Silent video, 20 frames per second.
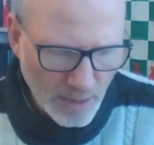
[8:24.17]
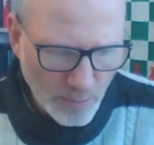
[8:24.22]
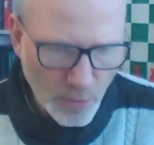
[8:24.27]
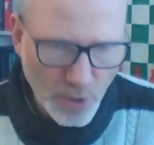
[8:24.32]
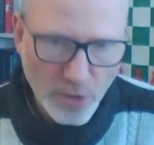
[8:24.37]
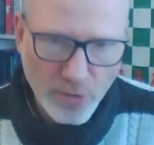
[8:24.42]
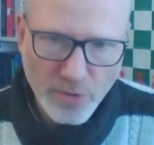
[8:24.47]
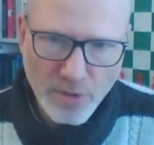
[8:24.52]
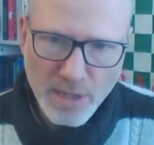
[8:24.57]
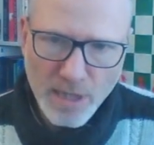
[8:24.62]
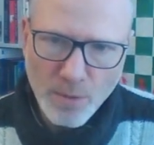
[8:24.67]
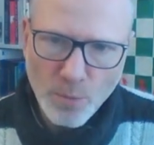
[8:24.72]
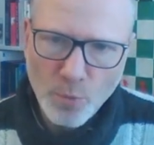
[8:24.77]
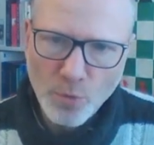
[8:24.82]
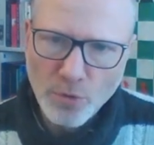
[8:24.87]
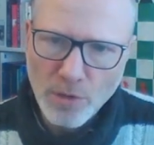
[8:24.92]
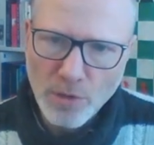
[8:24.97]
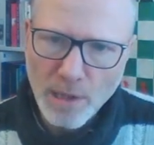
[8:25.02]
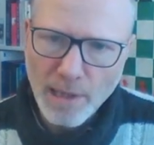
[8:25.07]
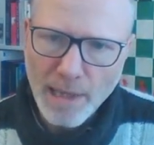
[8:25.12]
because that
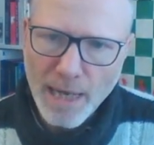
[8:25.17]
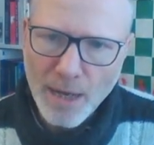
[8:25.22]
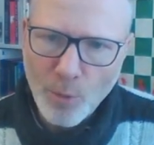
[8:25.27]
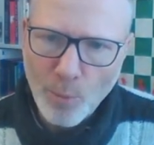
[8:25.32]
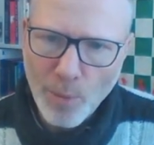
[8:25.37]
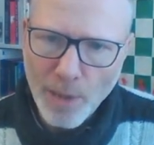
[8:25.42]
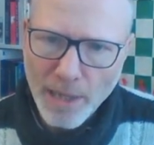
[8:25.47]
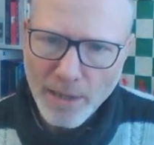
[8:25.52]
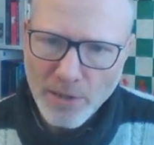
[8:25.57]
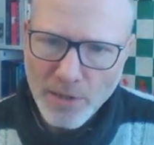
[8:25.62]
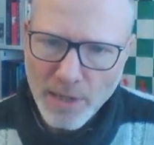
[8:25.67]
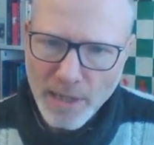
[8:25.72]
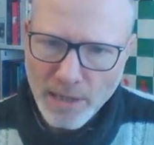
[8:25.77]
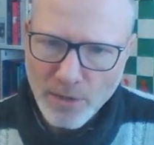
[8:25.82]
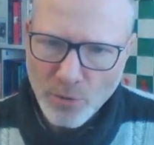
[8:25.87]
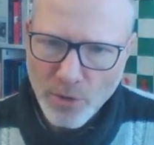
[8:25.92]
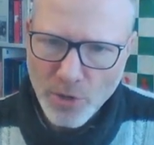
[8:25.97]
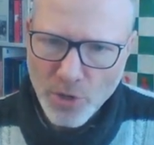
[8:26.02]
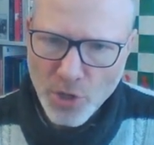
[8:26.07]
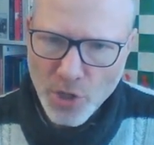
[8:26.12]
would allow black's knight
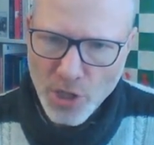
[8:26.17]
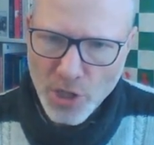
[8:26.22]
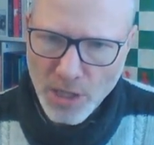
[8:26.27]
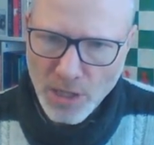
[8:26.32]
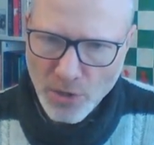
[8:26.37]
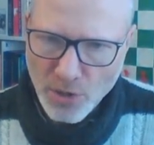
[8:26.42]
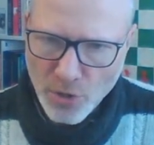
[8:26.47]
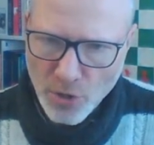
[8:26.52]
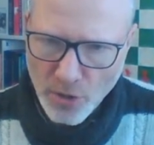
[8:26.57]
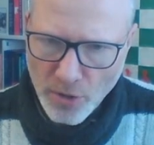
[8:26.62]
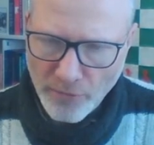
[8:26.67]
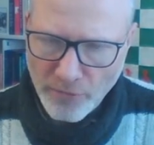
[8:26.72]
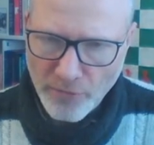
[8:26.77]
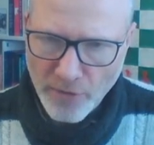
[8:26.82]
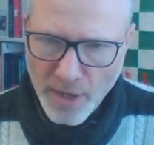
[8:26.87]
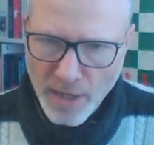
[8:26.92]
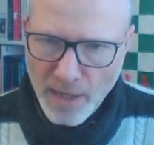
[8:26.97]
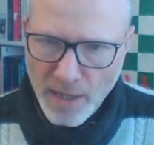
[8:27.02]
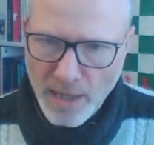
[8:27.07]
to exchange off